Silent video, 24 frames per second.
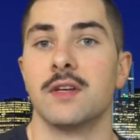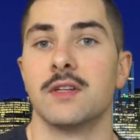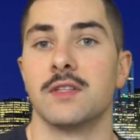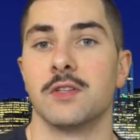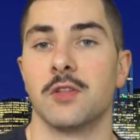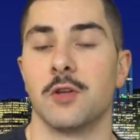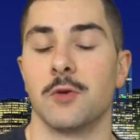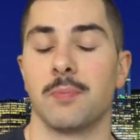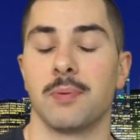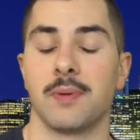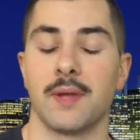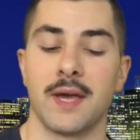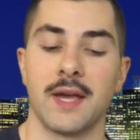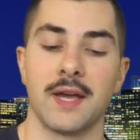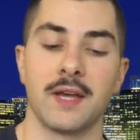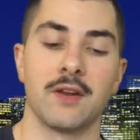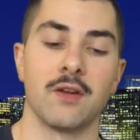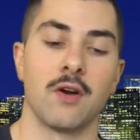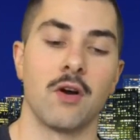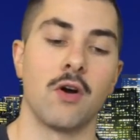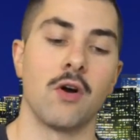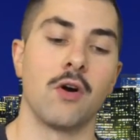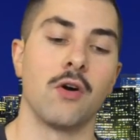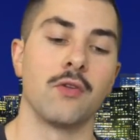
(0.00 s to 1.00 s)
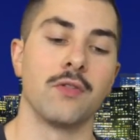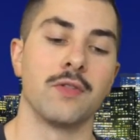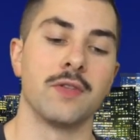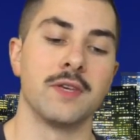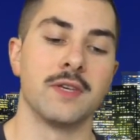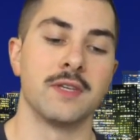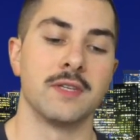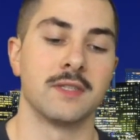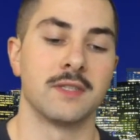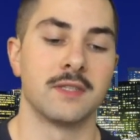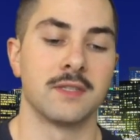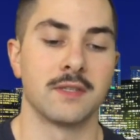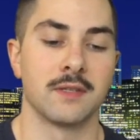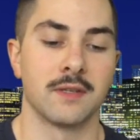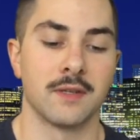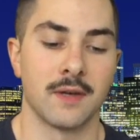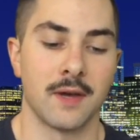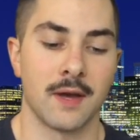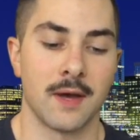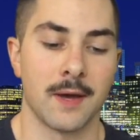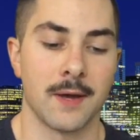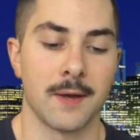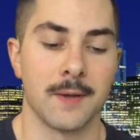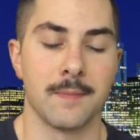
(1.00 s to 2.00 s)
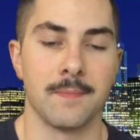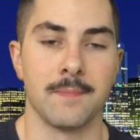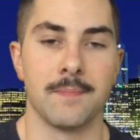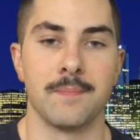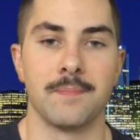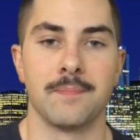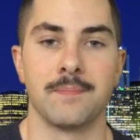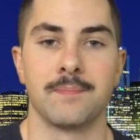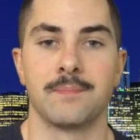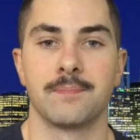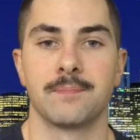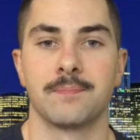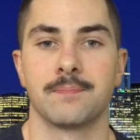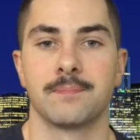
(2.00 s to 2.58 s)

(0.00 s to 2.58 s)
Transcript: So they're playing into all these, um,